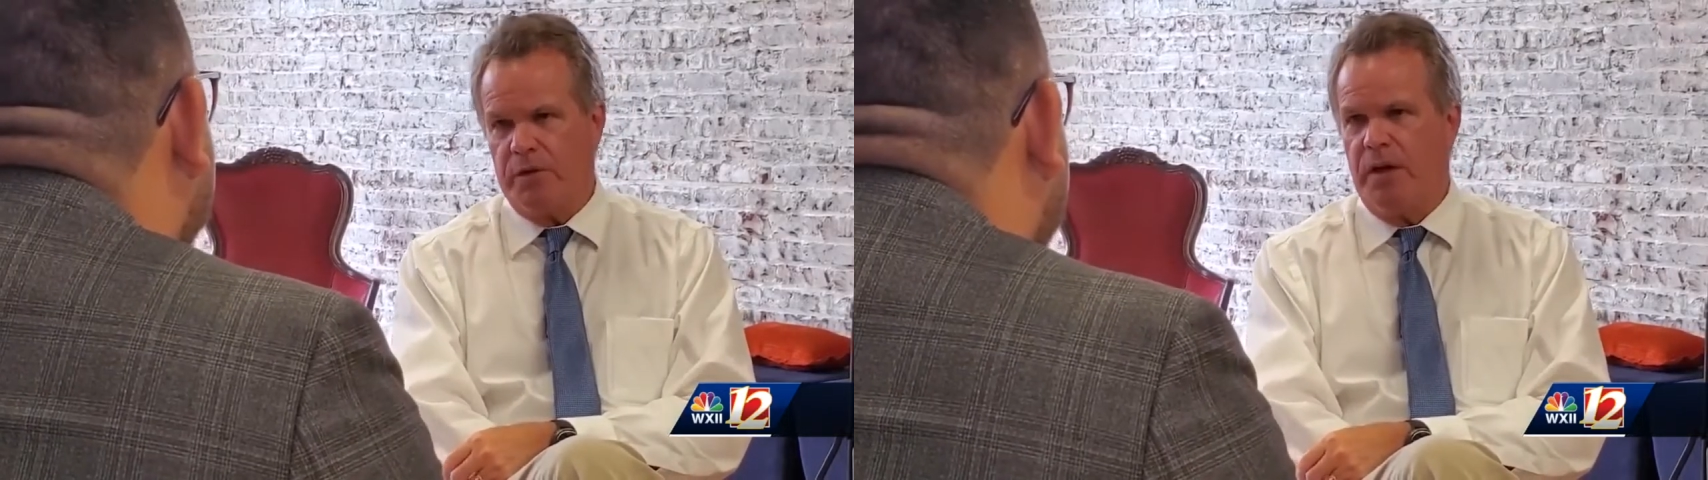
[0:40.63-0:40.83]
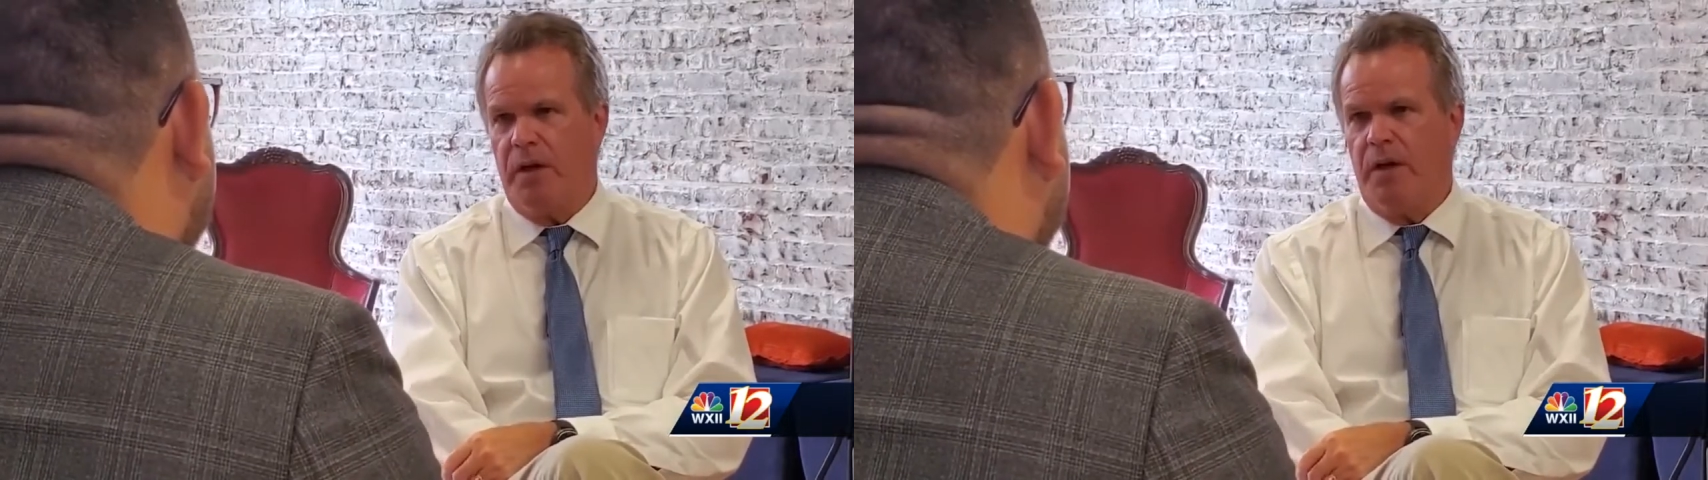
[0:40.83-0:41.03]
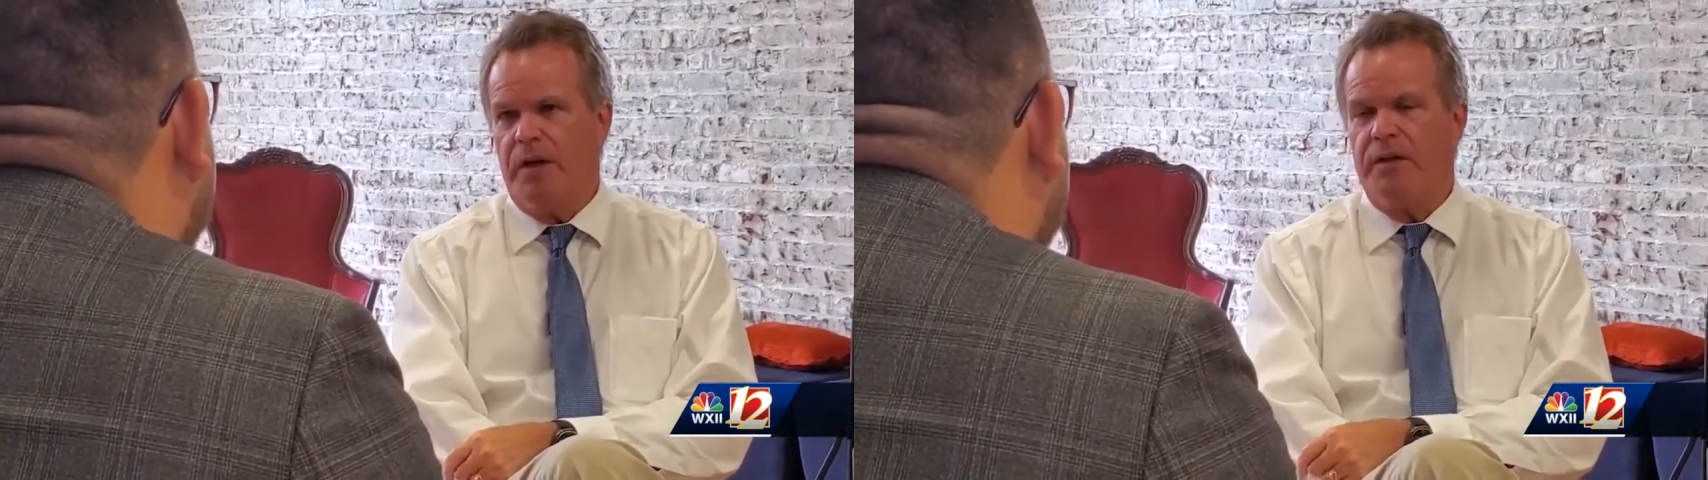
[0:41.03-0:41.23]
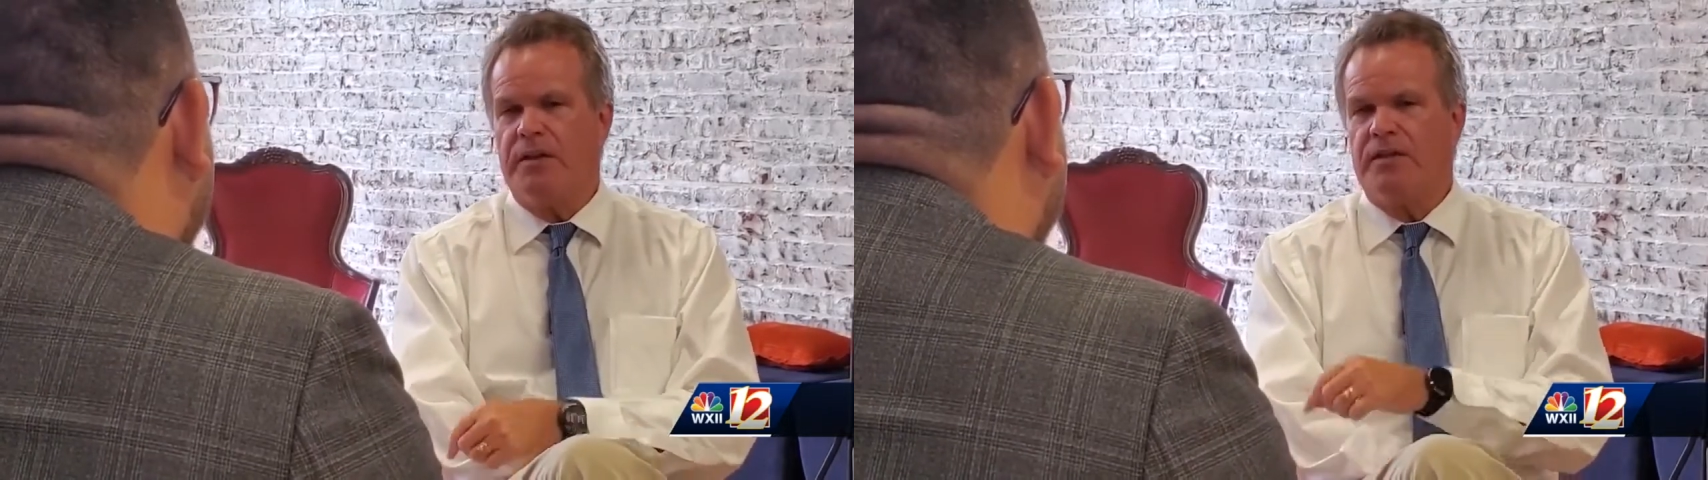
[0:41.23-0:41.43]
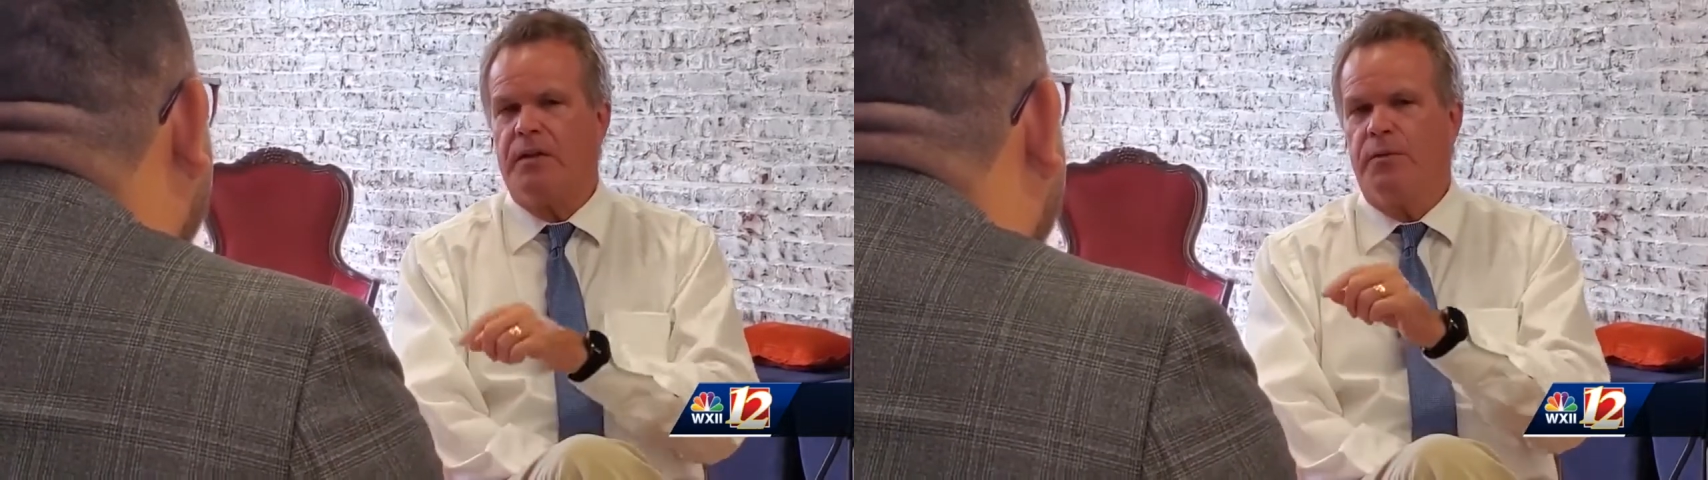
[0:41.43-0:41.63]
Was,
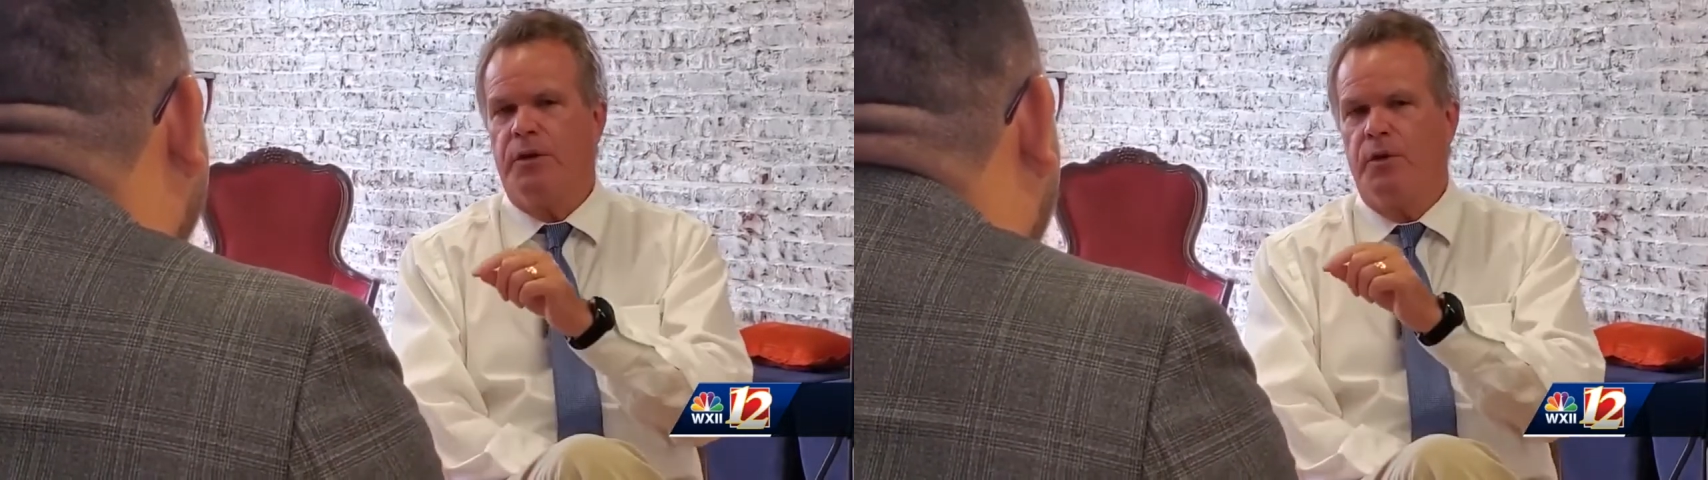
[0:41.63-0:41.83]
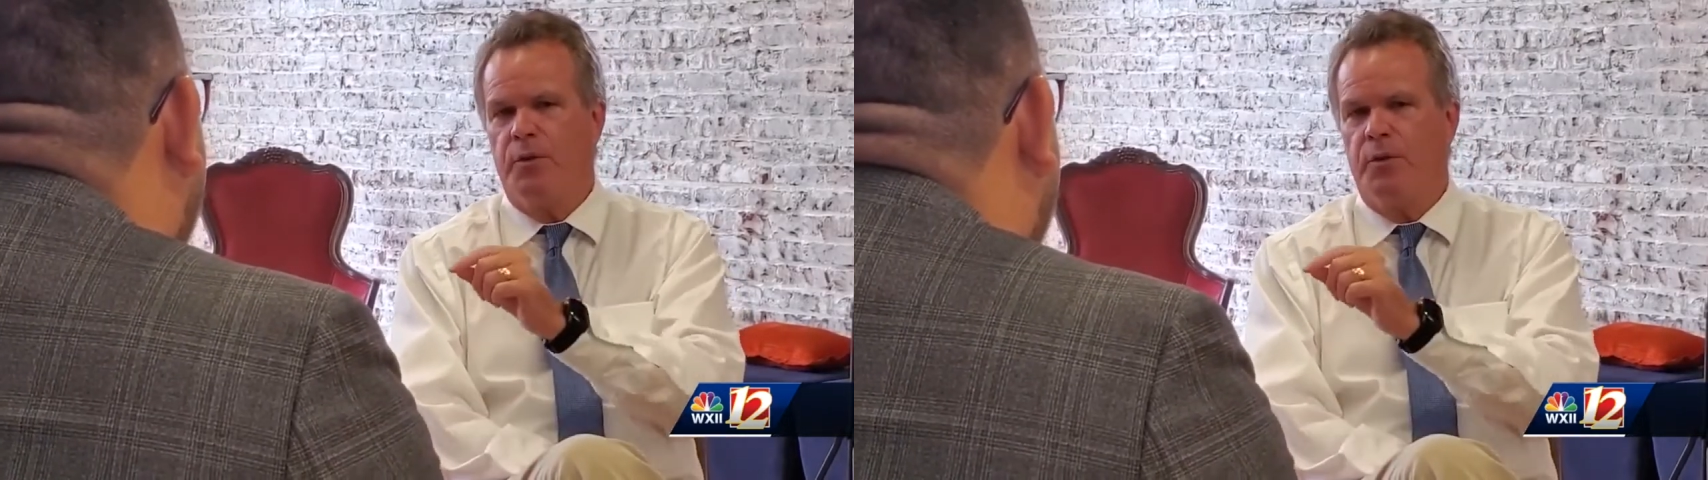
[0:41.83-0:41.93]
is that something